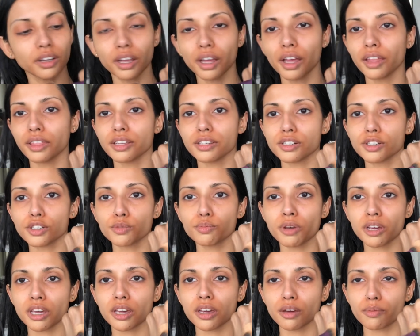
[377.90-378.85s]
And then just
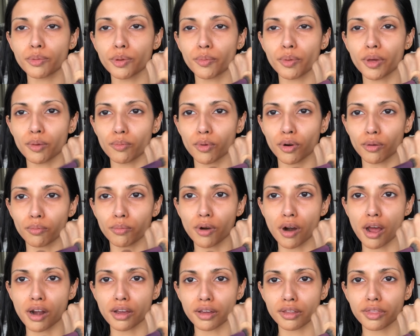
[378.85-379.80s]
picking up a bit more
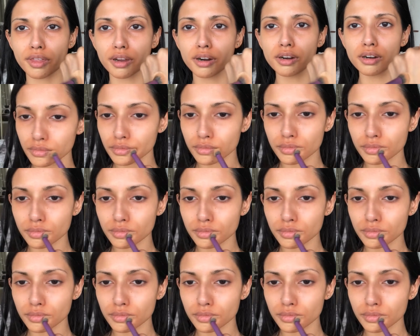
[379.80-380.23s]
product there.